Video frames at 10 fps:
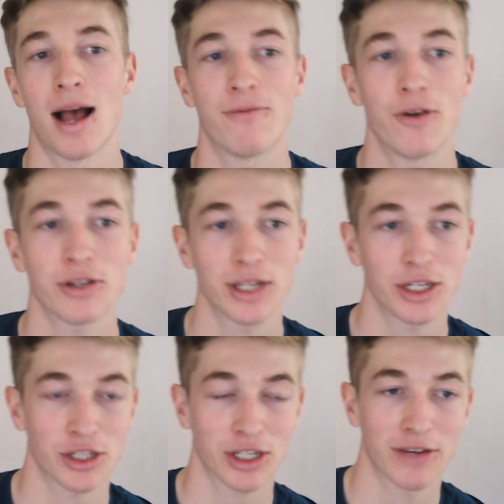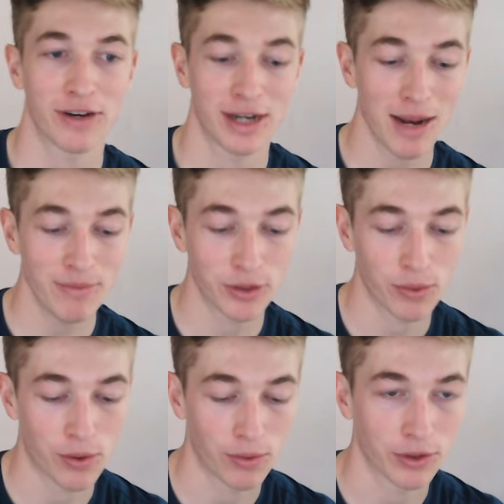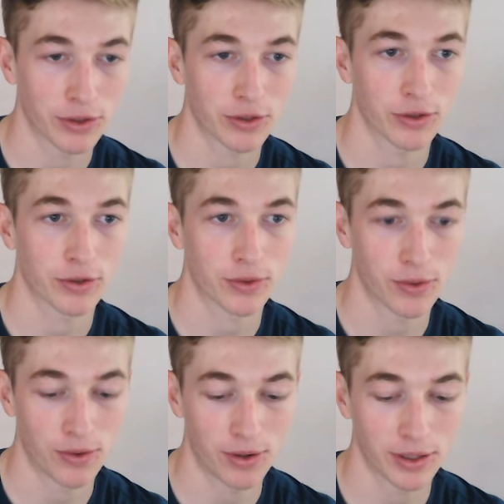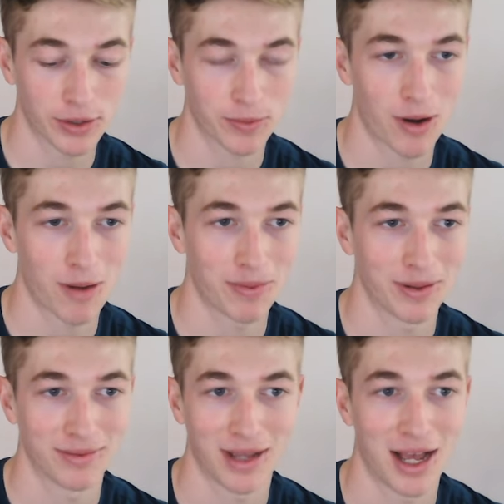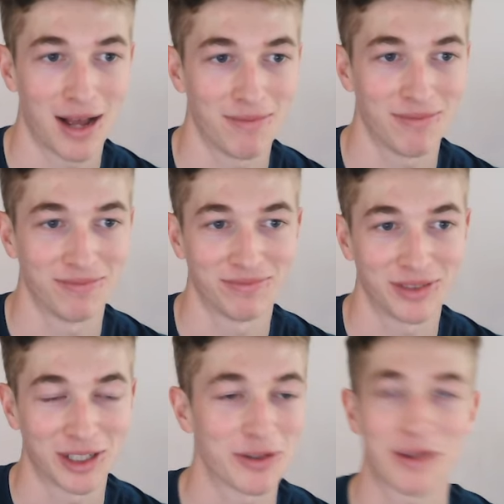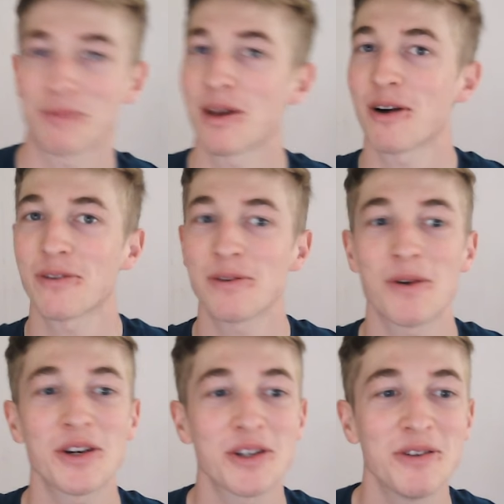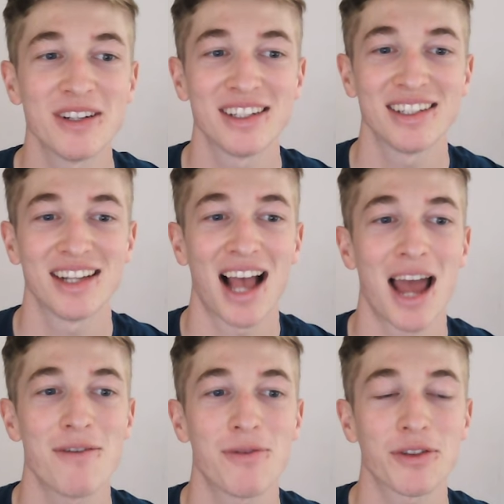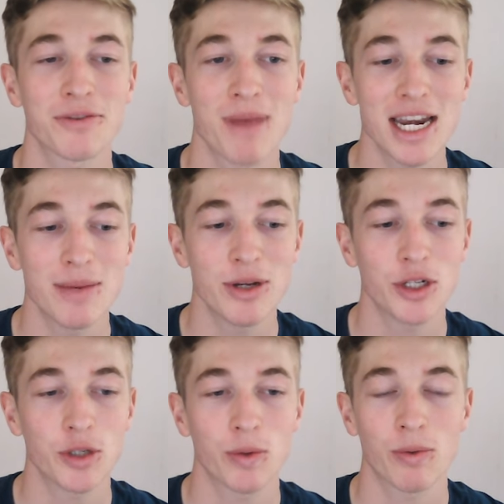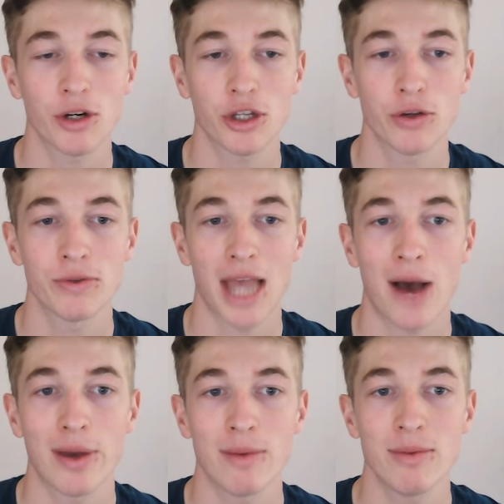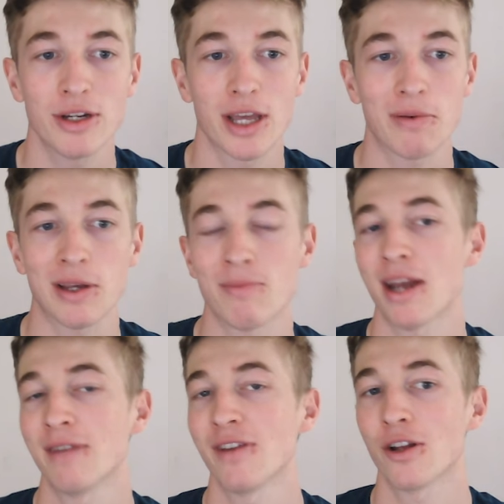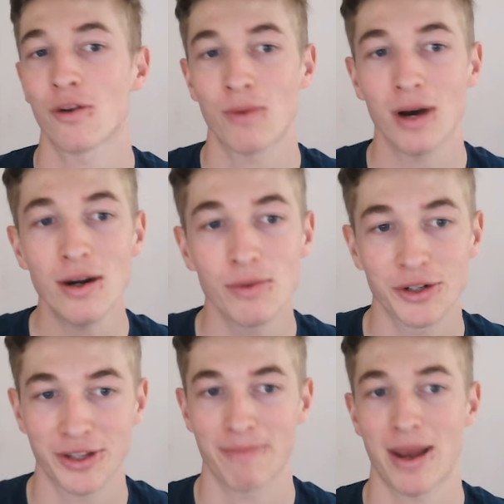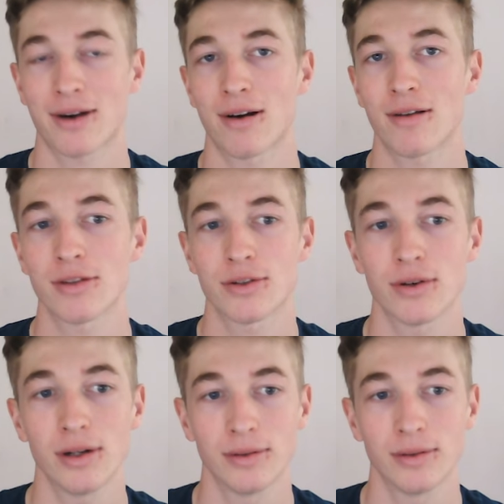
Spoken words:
Firstly, just give it a name. So we'll call this saw swap. You can do something better if you want to. And for this main image, we want to use our image that we made in video 1, which is that background saw.